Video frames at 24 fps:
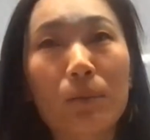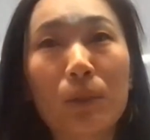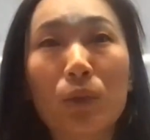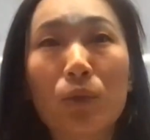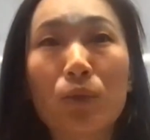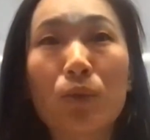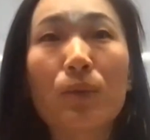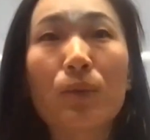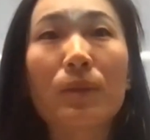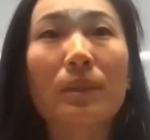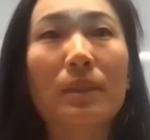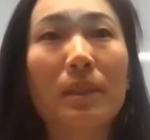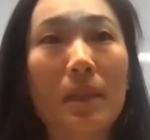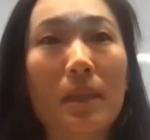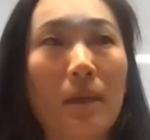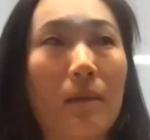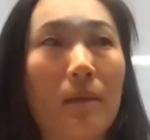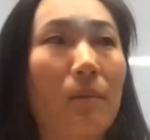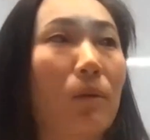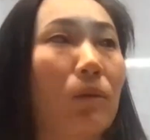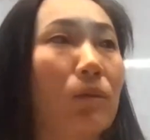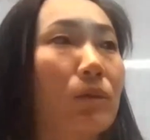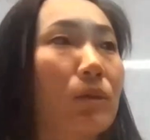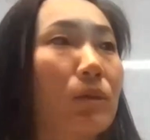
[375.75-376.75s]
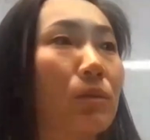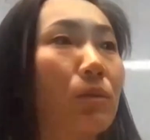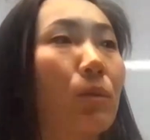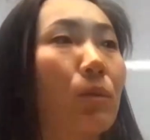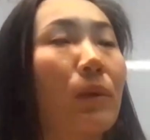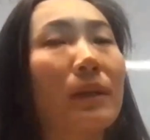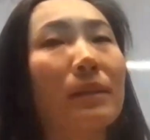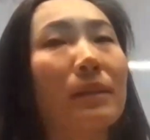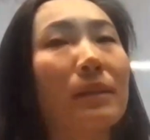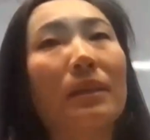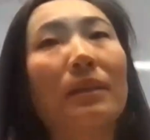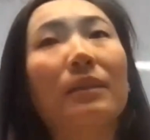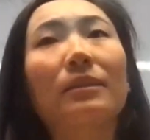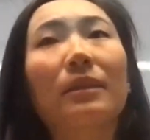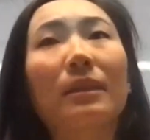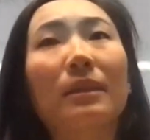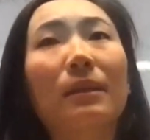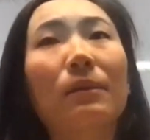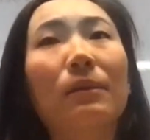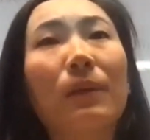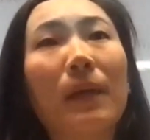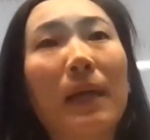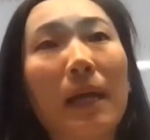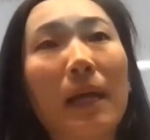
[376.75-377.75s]
between tables within a
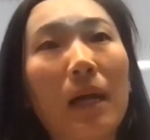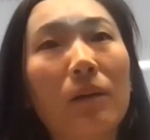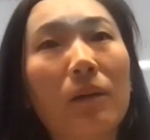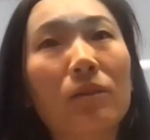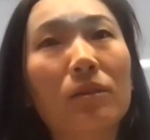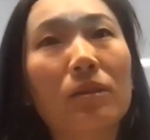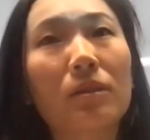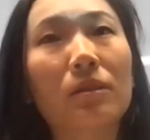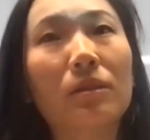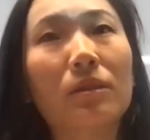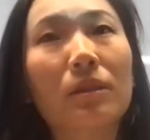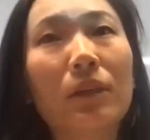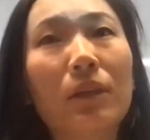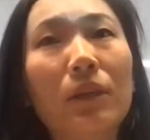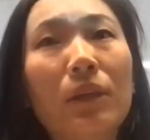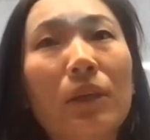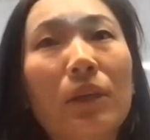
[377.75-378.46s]
data warehouse.